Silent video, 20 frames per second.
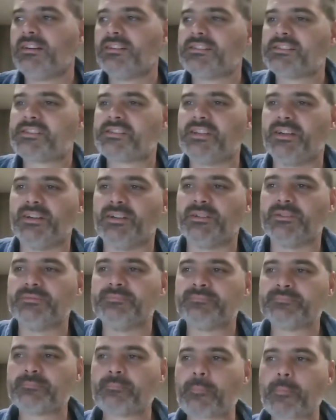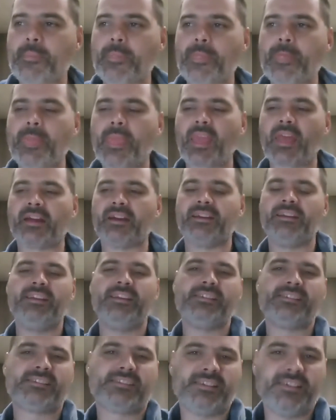So
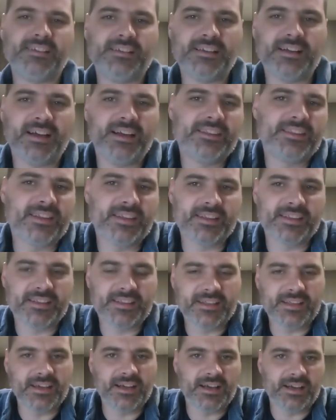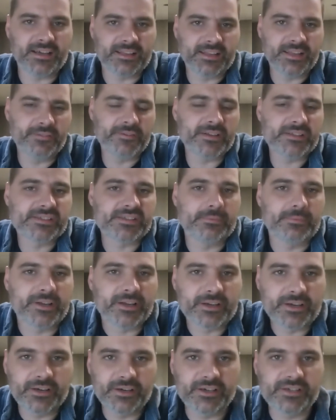he's, I think, giving some
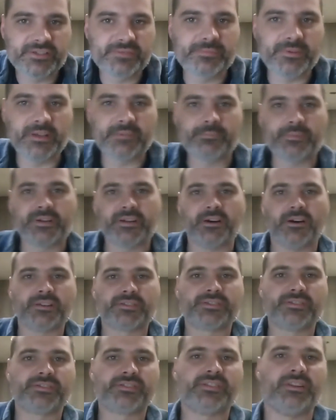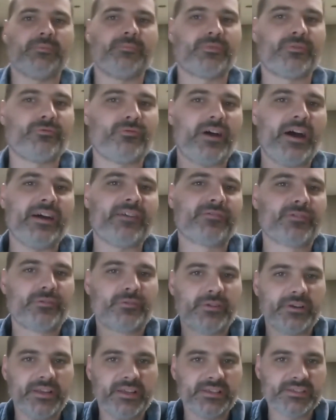encouragement, but also some
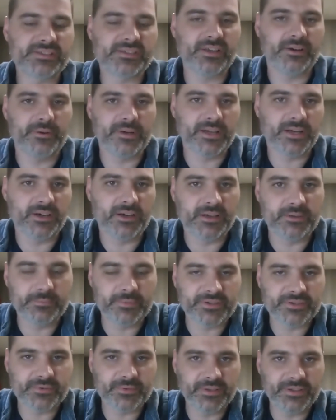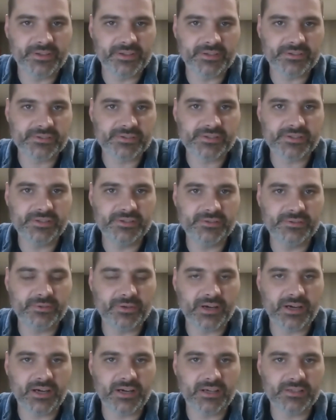rivalry is going on between those
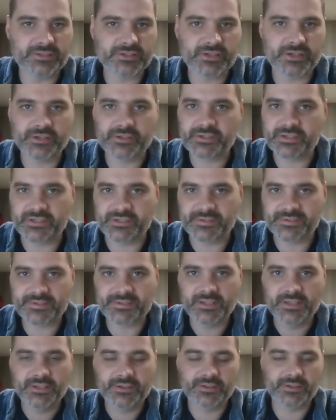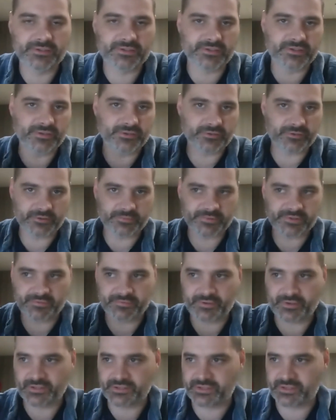two churches, those two groups
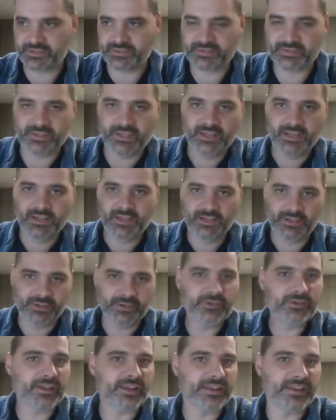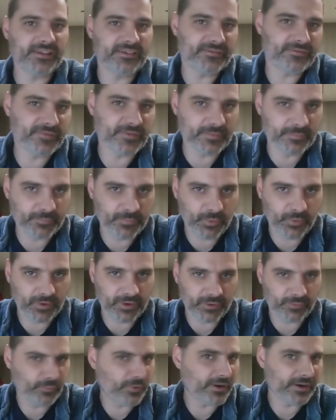of Christians. Who can give
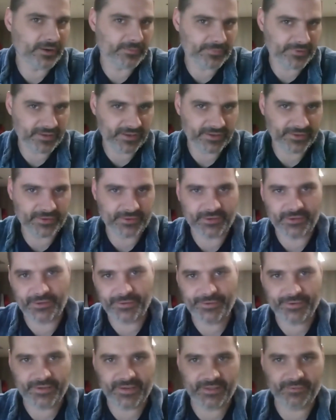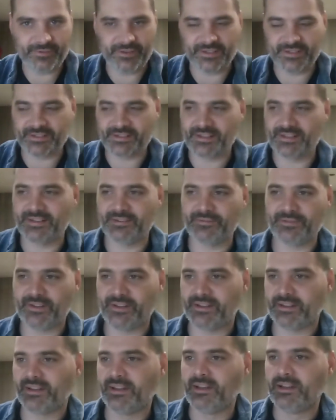more, one up the other on their giving kind of
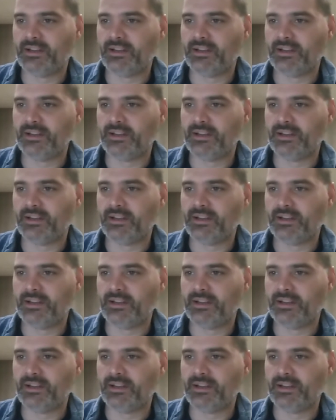thing.